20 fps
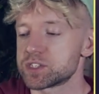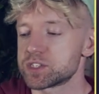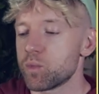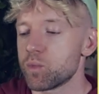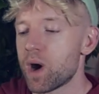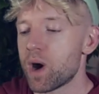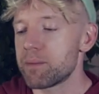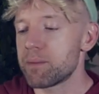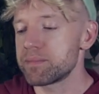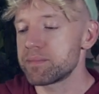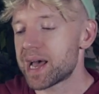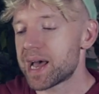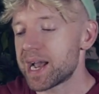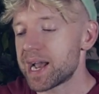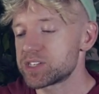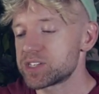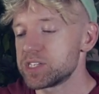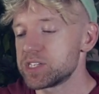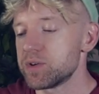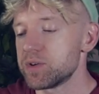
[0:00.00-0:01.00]
So what I'm
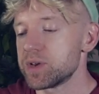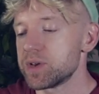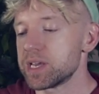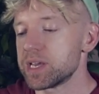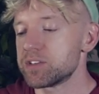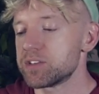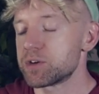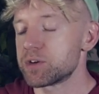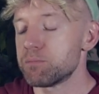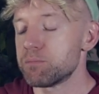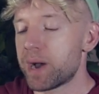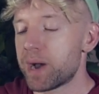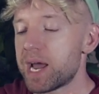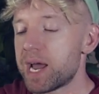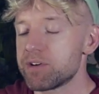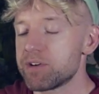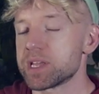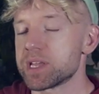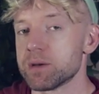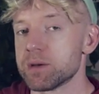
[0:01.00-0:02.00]
actually doing is
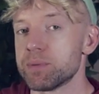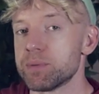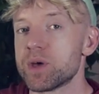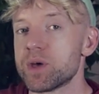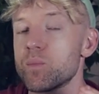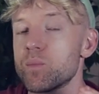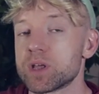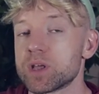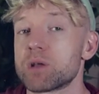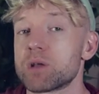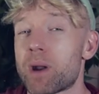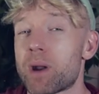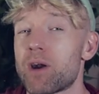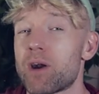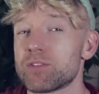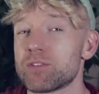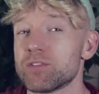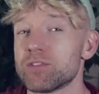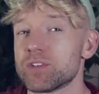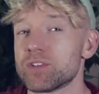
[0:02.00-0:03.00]
comparing it, but then when the
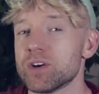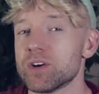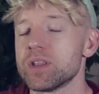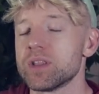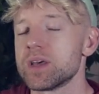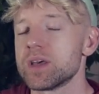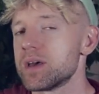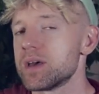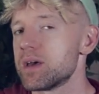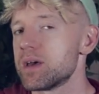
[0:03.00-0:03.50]
comparison's done,